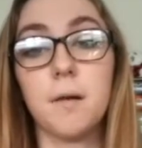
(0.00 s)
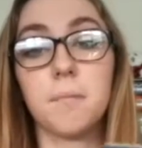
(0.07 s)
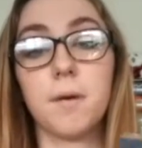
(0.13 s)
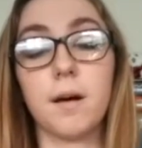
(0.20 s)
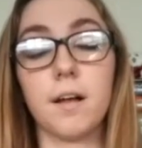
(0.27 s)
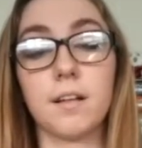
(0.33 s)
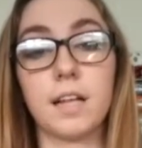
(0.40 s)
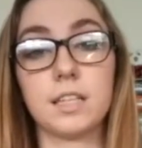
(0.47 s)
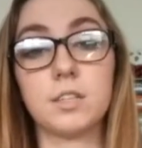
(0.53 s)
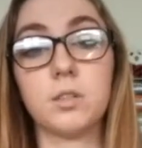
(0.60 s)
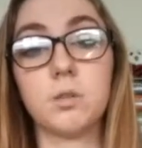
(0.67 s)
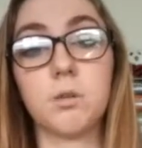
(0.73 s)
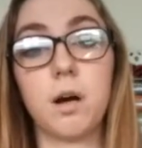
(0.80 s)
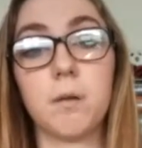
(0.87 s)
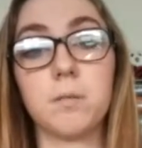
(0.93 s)
but that's
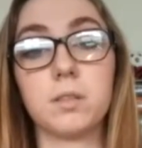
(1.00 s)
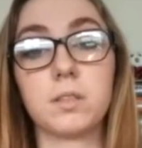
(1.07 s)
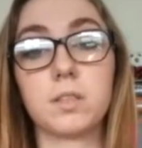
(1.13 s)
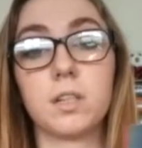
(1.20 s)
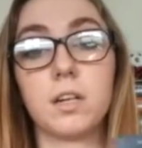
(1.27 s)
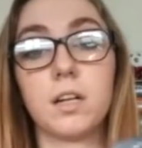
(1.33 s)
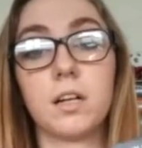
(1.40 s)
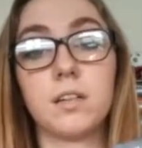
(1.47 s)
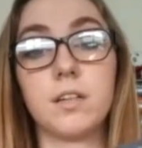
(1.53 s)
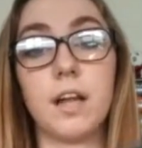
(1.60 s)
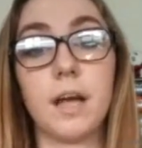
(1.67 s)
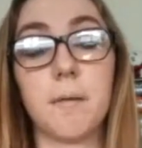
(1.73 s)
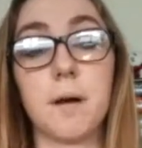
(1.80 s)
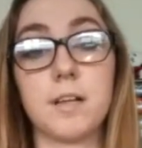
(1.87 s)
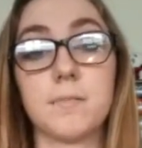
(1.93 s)
who I'm just gonna
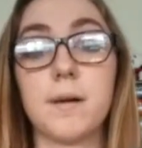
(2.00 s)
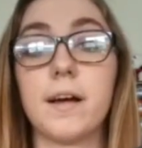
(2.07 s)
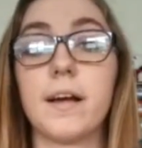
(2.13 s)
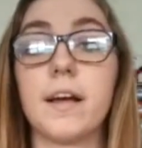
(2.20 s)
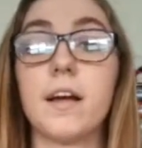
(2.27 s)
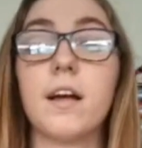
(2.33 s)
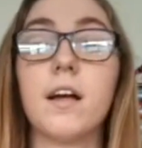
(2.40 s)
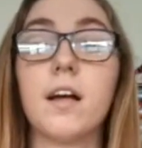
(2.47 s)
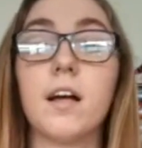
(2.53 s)
name as my